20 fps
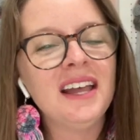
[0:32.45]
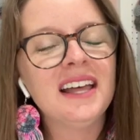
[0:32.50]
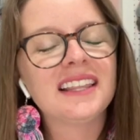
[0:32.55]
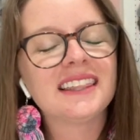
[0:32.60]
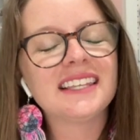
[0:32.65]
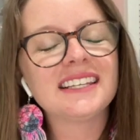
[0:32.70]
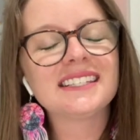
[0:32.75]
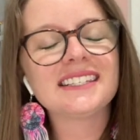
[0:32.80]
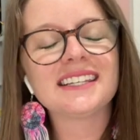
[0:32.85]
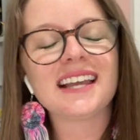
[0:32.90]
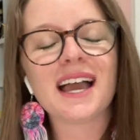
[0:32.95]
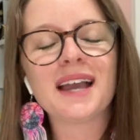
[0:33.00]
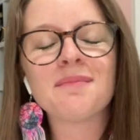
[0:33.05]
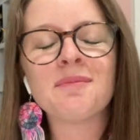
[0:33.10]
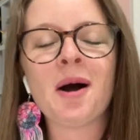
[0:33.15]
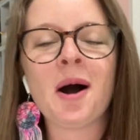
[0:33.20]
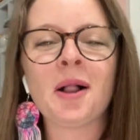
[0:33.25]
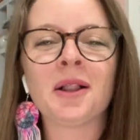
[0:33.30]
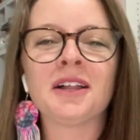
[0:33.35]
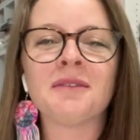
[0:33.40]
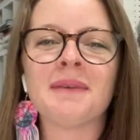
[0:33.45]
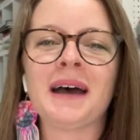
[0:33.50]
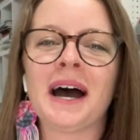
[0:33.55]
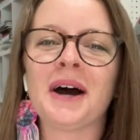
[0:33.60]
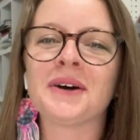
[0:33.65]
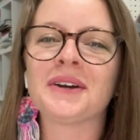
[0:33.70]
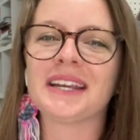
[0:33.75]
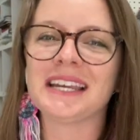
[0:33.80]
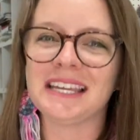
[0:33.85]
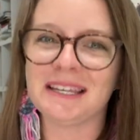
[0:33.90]
this time all
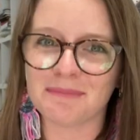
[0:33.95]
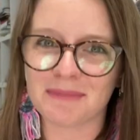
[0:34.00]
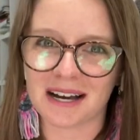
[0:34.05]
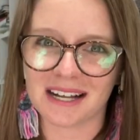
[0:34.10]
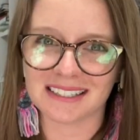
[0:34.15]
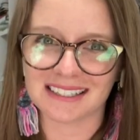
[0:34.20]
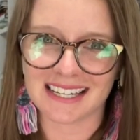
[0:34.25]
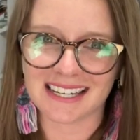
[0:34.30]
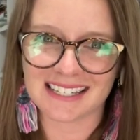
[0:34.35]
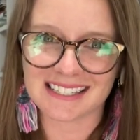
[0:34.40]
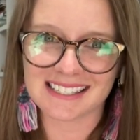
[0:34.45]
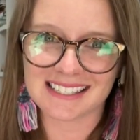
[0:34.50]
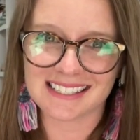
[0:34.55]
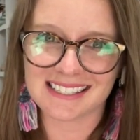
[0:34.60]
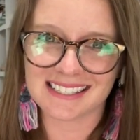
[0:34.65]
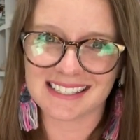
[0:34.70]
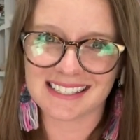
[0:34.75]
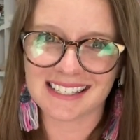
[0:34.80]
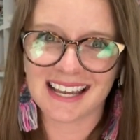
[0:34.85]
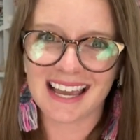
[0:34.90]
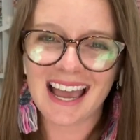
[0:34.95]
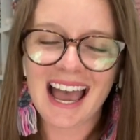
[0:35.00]
about email lists.